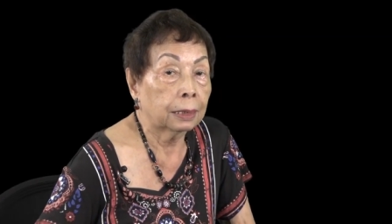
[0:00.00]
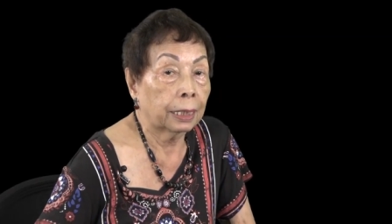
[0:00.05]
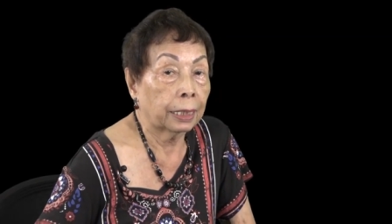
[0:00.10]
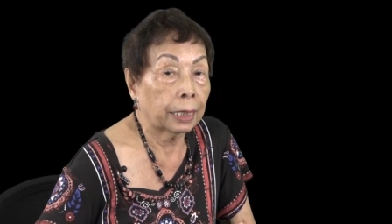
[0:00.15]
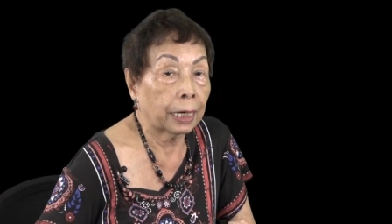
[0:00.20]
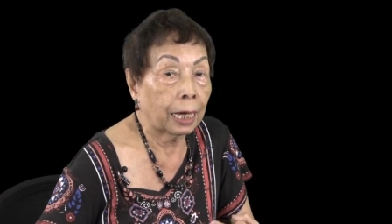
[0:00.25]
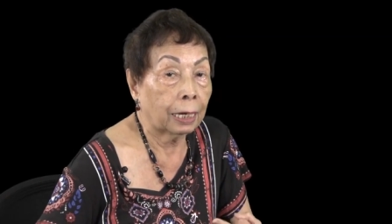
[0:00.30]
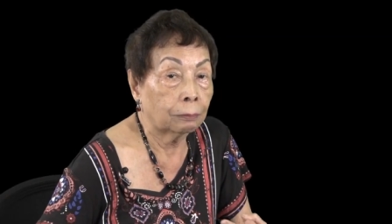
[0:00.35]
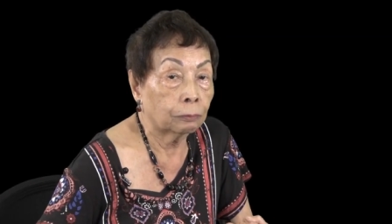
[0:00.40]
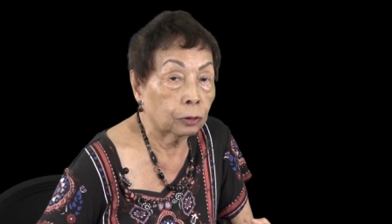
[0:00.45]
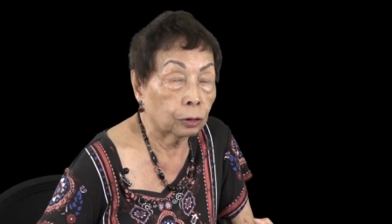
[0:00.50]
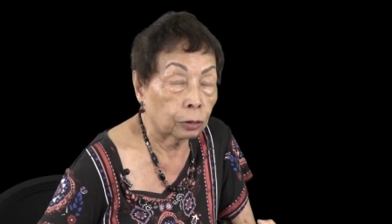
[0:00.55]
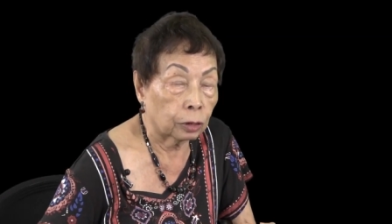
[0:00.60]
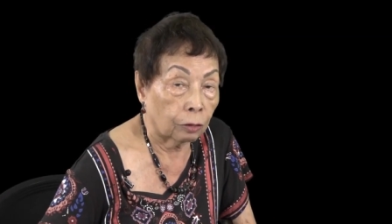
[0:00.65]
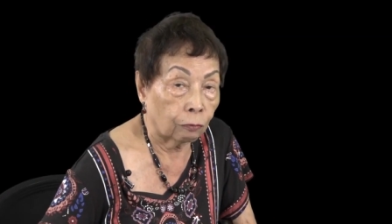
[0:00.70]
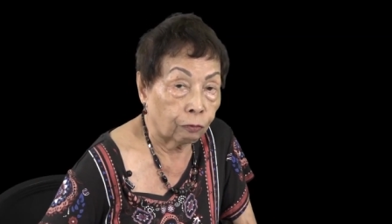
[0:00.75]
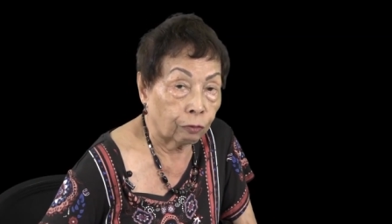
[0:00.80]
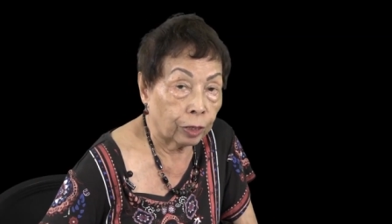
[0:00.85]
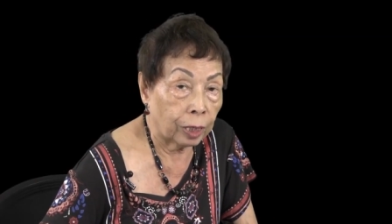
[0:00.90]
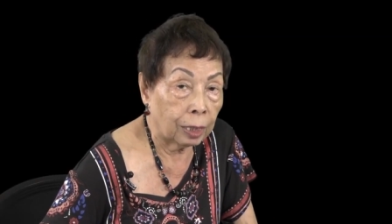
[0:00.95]
they came to
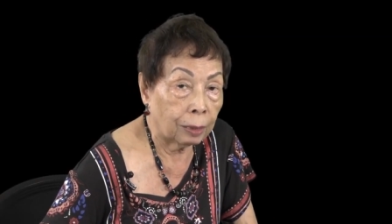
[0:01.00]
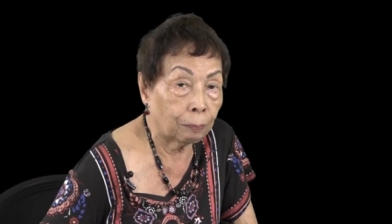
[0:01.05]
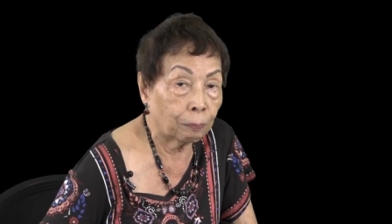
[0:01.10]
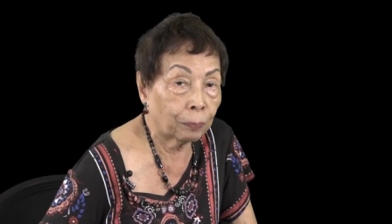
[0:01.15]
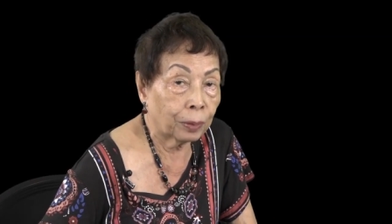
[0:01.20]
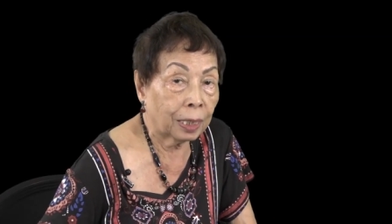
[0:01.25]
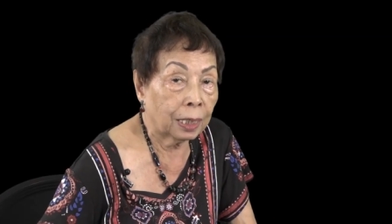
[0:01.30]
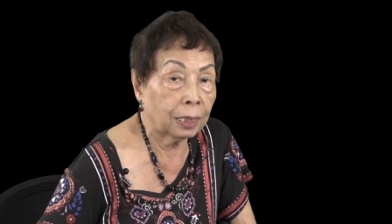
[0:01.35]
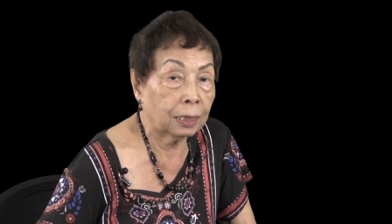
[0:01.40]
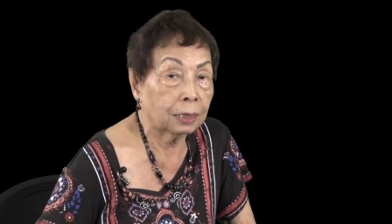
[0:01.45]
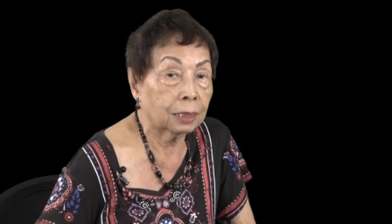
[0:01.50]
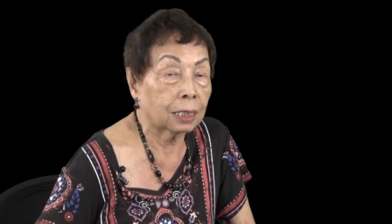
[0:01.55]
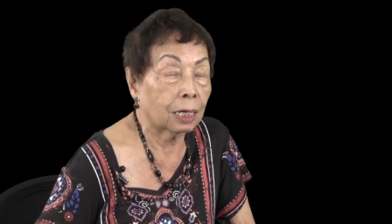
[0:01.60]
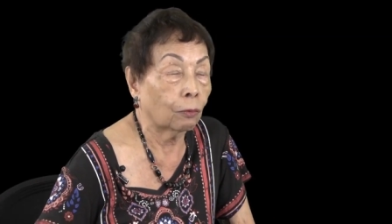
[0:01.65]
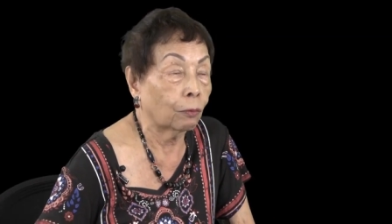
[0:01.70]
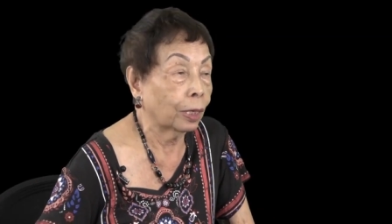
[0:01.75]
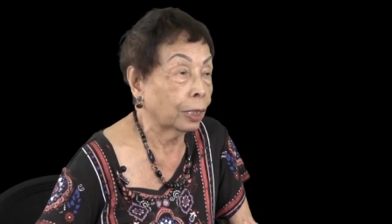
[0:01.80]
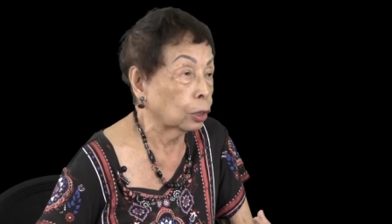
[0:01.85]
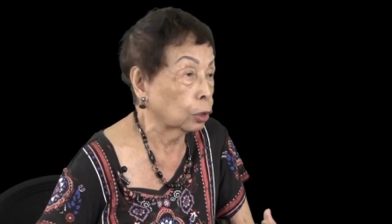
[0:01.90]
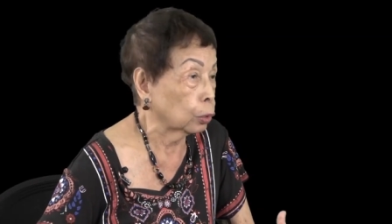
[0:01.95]
the Philippines,
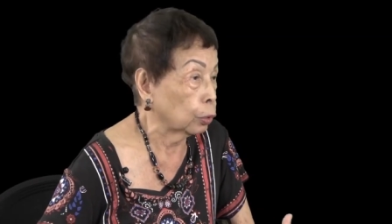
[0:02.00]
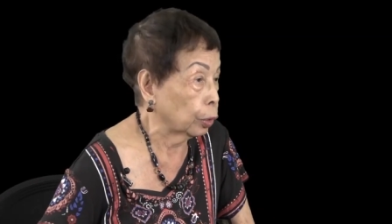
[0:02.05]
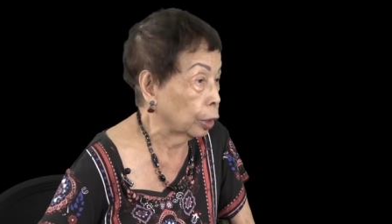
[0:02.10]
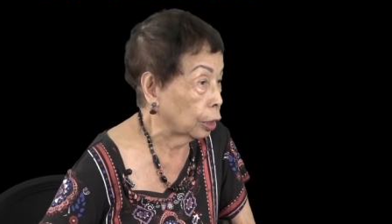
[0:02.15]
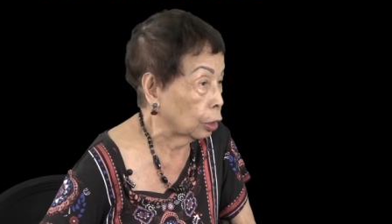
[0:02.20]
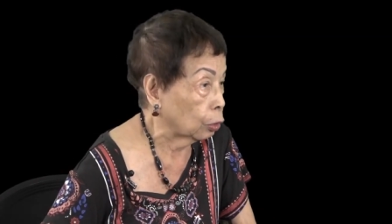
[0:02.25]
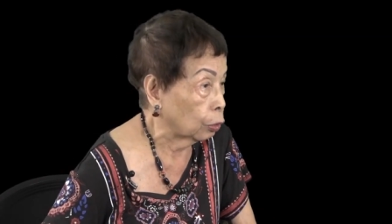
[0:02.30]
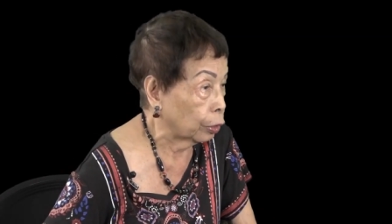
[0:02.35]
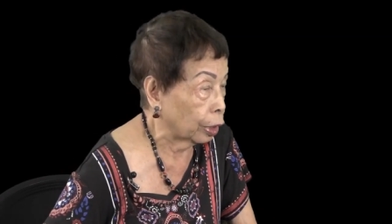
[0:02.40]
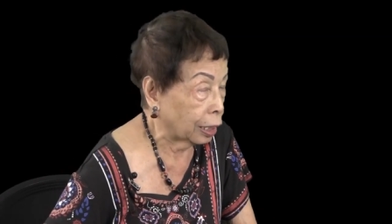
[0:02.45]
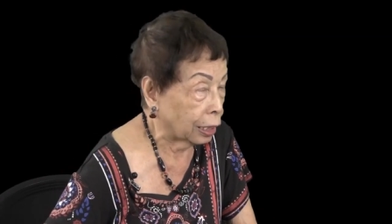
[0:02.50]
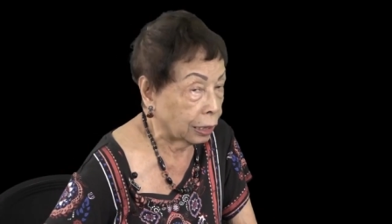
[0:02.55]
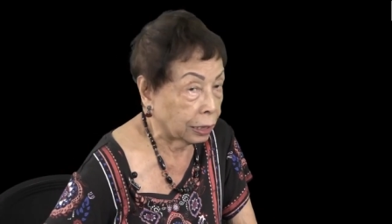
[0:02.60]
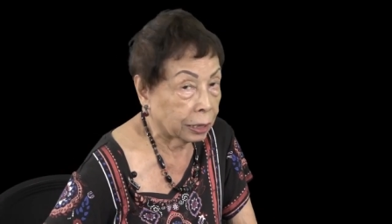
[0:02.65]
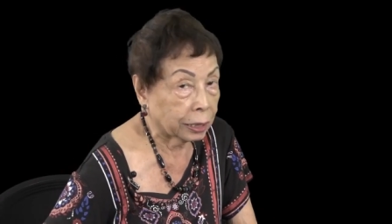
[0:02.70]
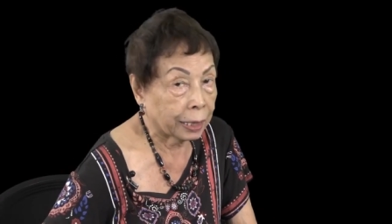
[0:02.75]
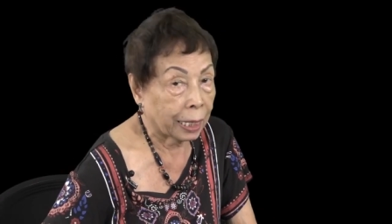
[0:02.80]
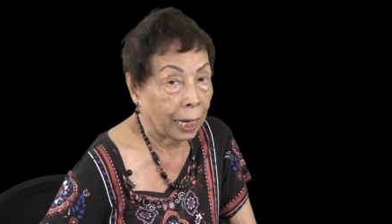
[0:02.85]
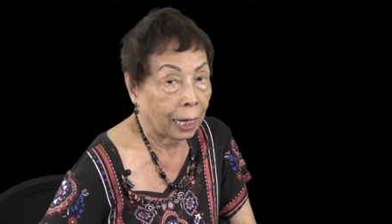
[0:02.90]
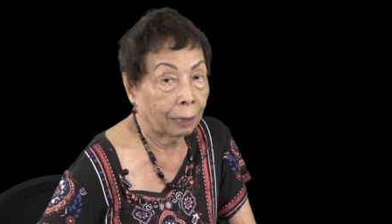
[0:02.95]
they went to
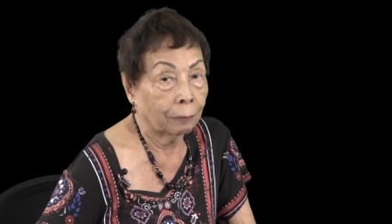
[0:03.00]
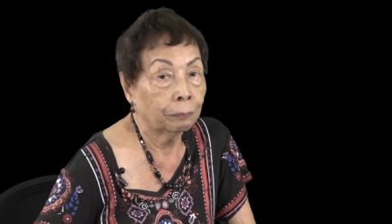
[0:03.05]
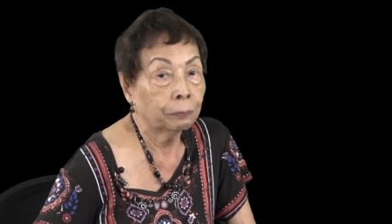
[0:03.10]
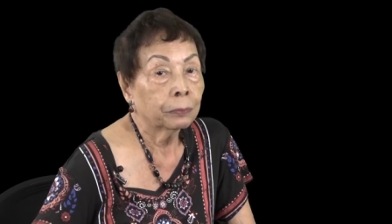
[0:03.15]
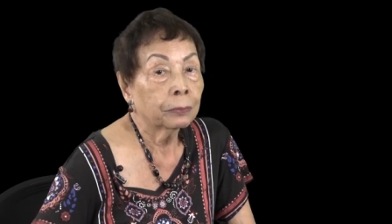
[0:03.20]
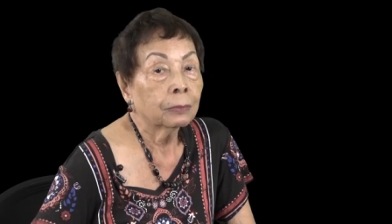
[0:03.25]
Indonesia.